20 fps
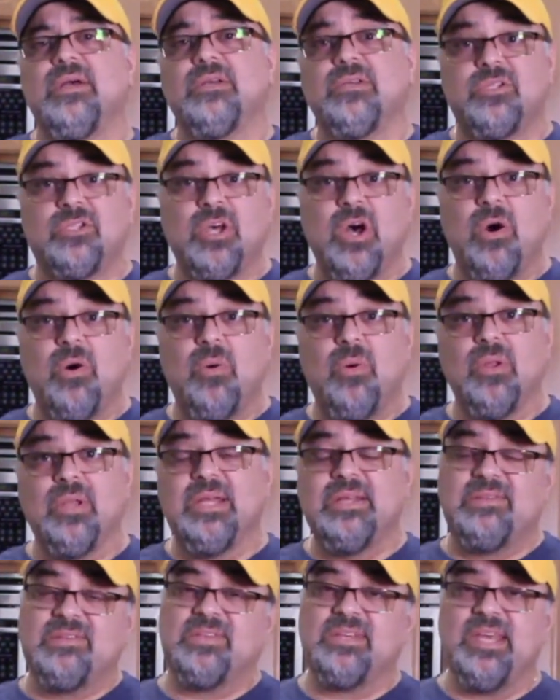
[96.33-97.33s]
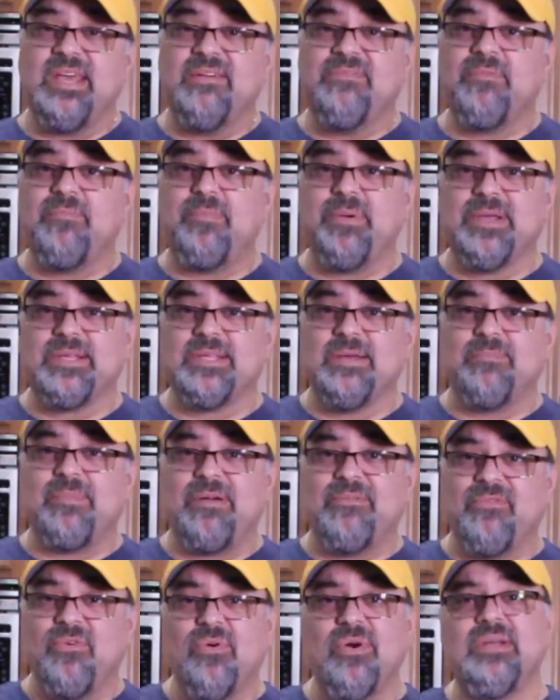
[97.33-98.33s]
So let's see if it picks up
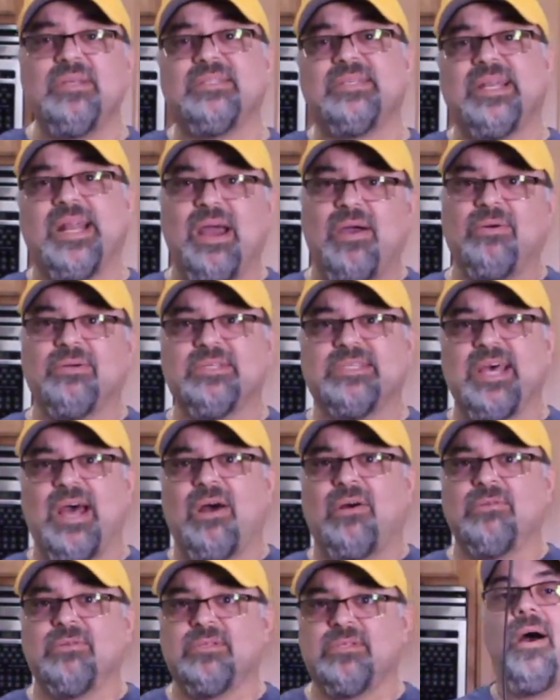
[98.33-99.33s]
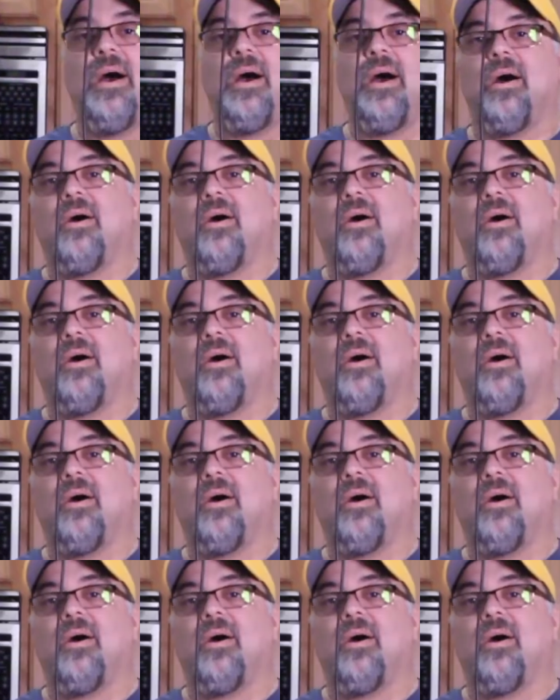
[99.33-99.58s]
my voice and how it sounds.